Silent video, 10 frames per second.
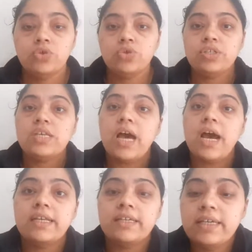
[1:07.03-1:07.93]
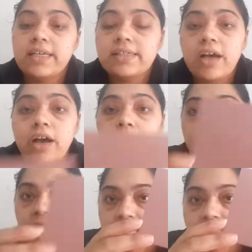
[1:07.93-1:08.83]
to start is a
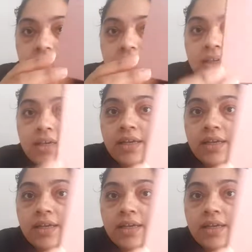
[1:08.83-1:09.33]
base.